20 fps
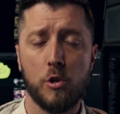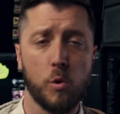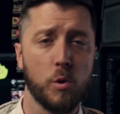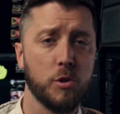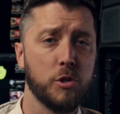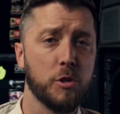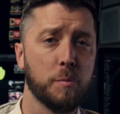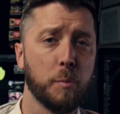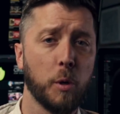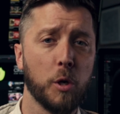
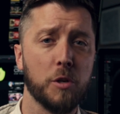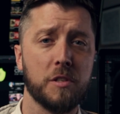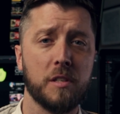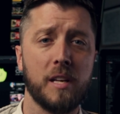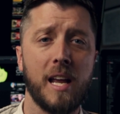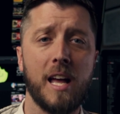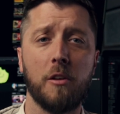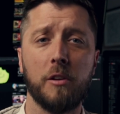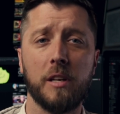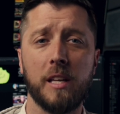George's
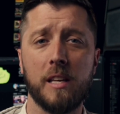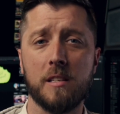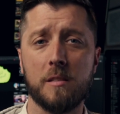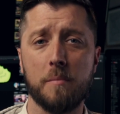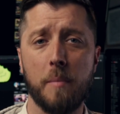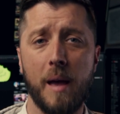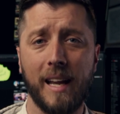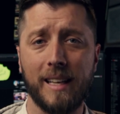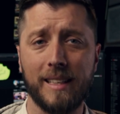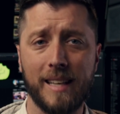personality
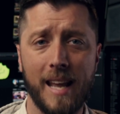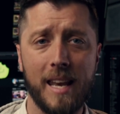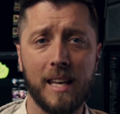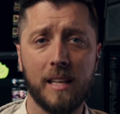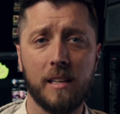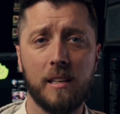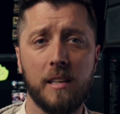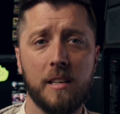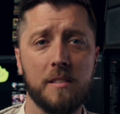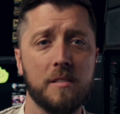is
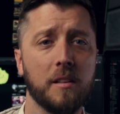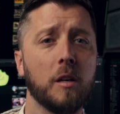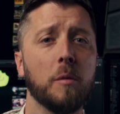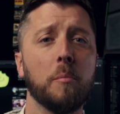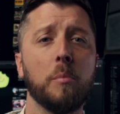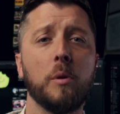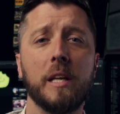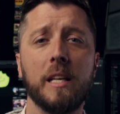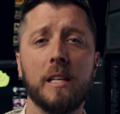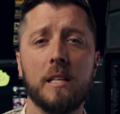magnetic, he's a
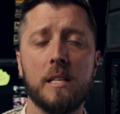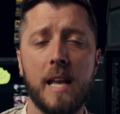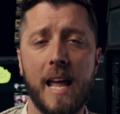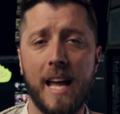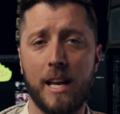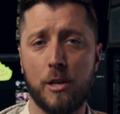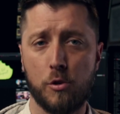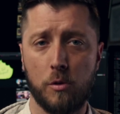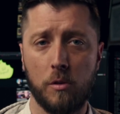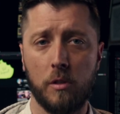complete
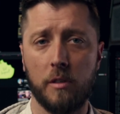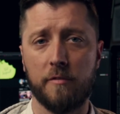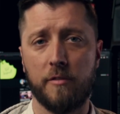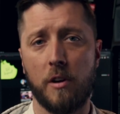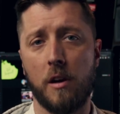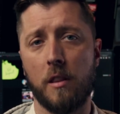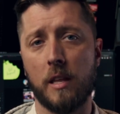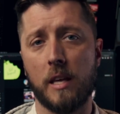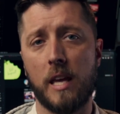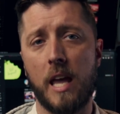natural in
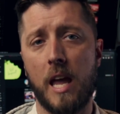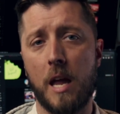front of the